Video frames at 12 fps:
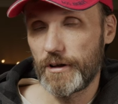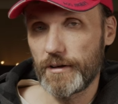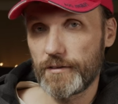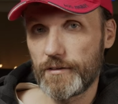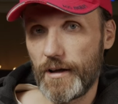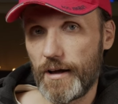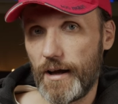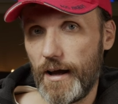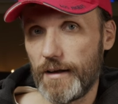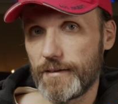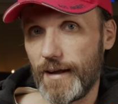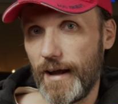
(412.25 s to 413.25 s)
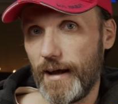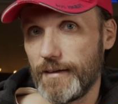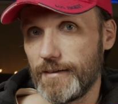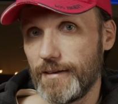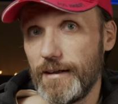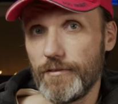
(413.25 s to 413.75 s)
get that hot
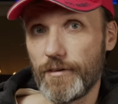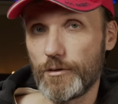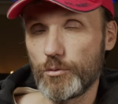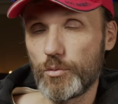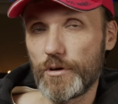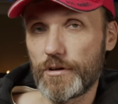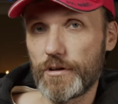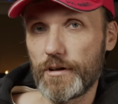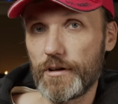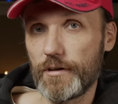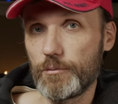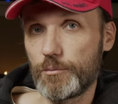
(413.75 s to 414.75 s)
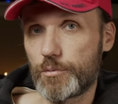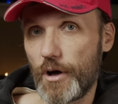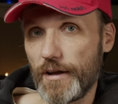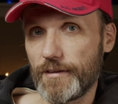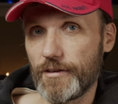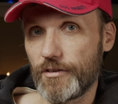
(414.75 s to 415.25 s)
and even with the
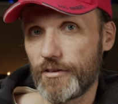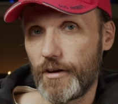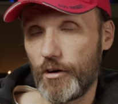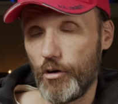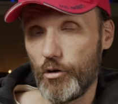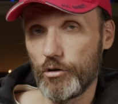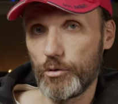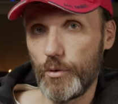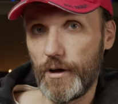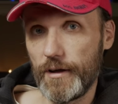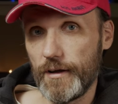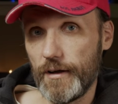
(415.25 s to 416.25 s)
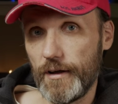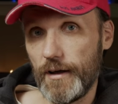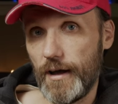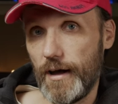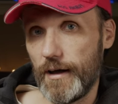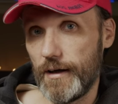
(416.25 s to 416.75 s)
brightness set all the way
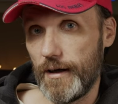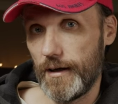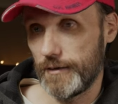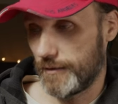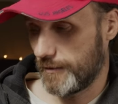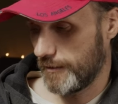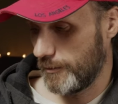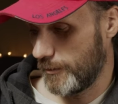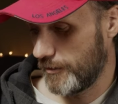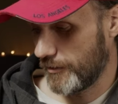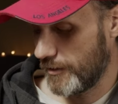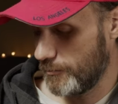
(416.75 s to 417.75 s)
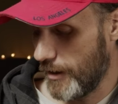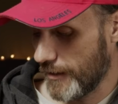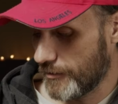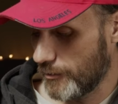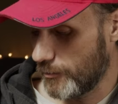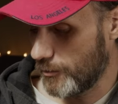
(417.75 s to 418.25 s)
uh, at basically
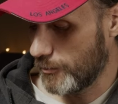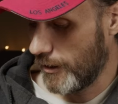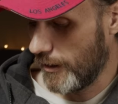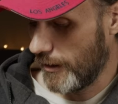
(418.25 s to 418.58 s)
maximum